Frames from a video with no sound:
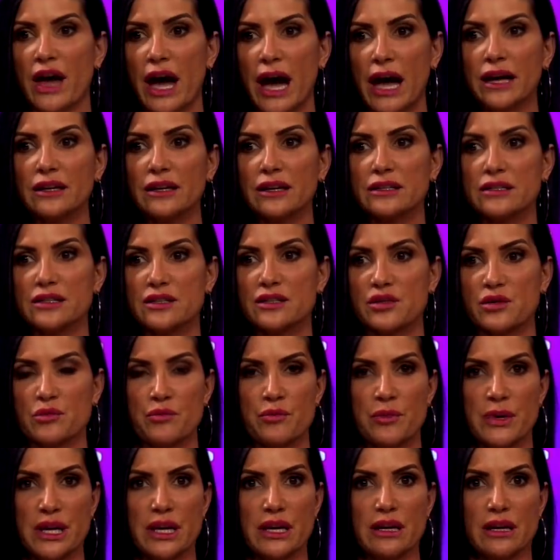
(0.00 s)
that, to
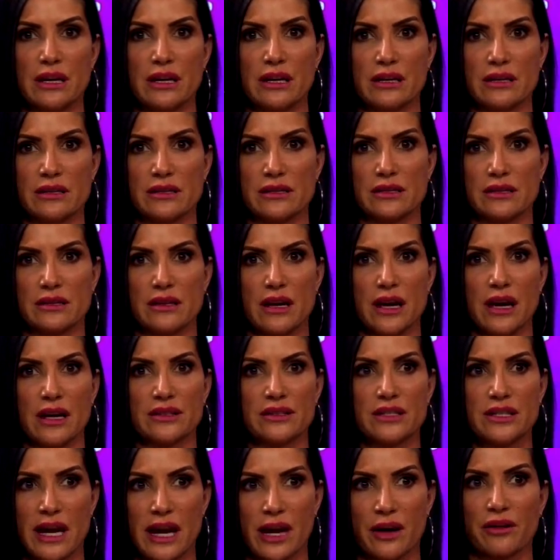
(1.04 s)
me, is a
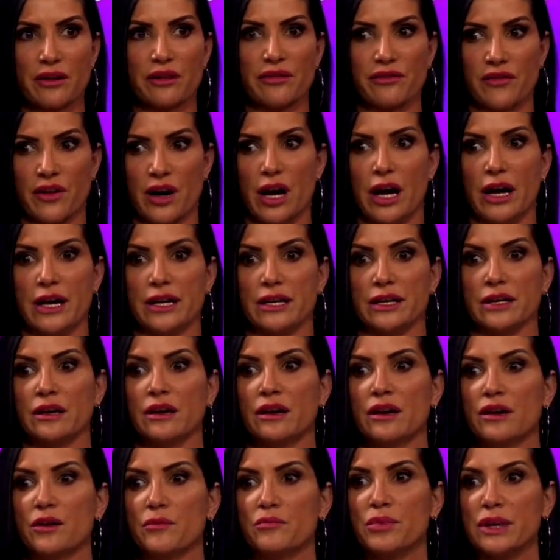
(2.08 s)
terrifying
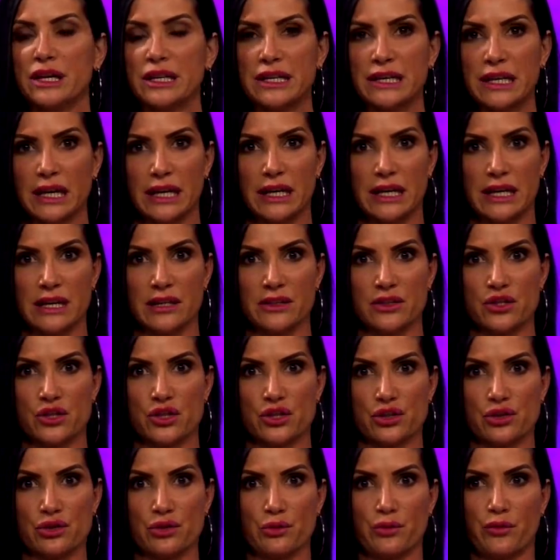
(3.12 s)
beginning
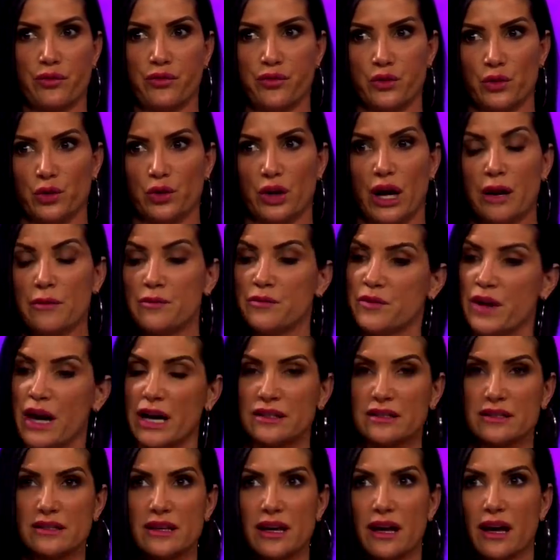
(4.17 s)
to full.
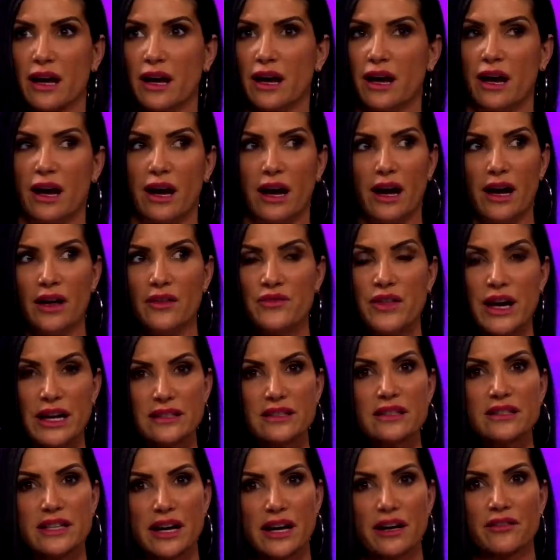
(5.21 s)
That's
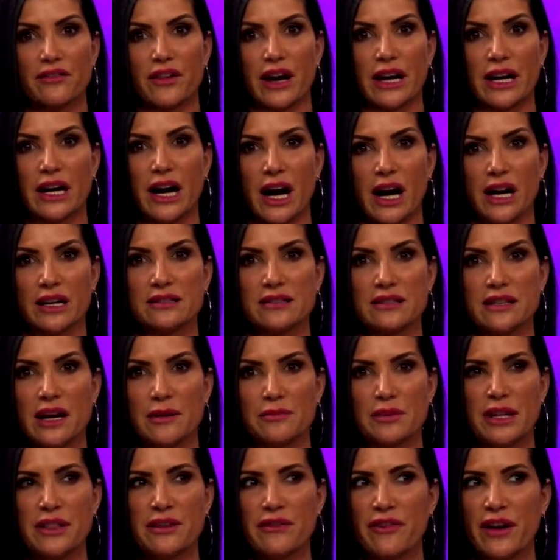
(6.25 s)
a terrifying
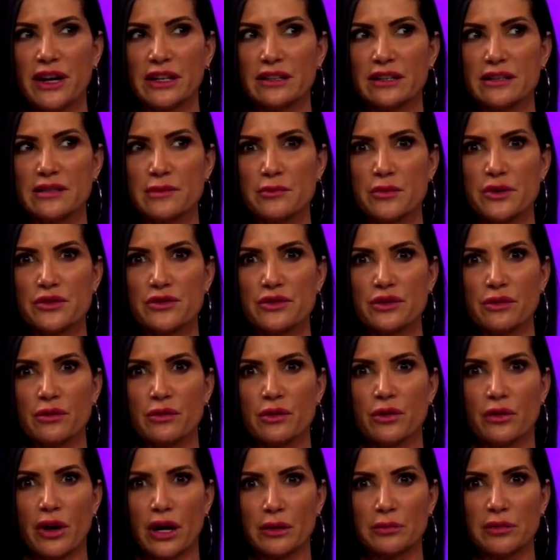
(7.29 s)
concept, and the fact that some are so
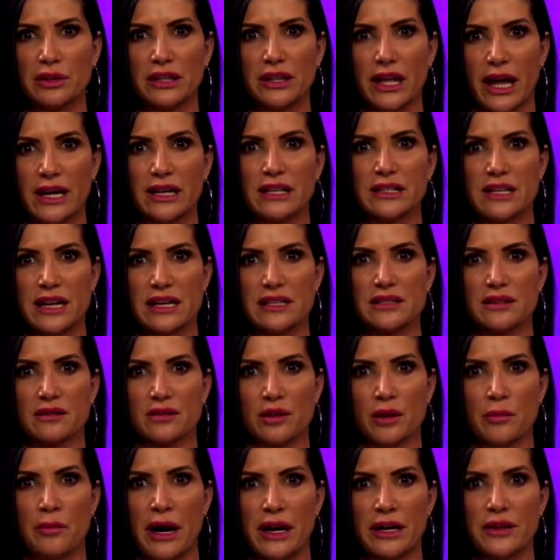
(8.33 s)
incredibly
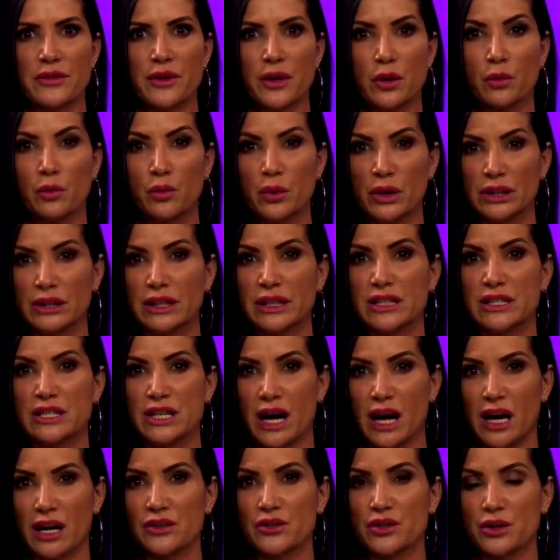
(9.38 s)
lackadaisical about it, they're willing
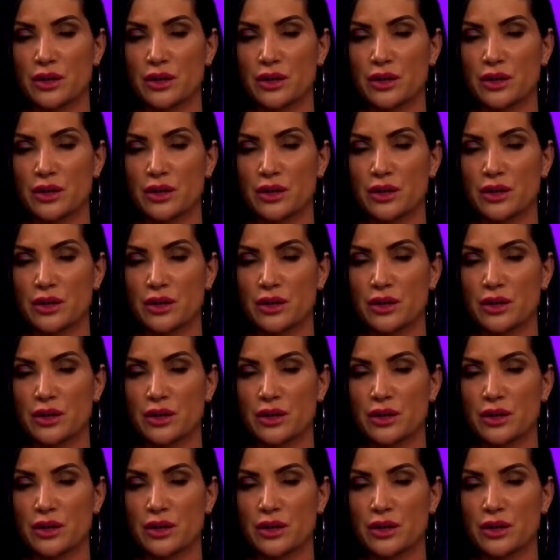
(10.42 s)
to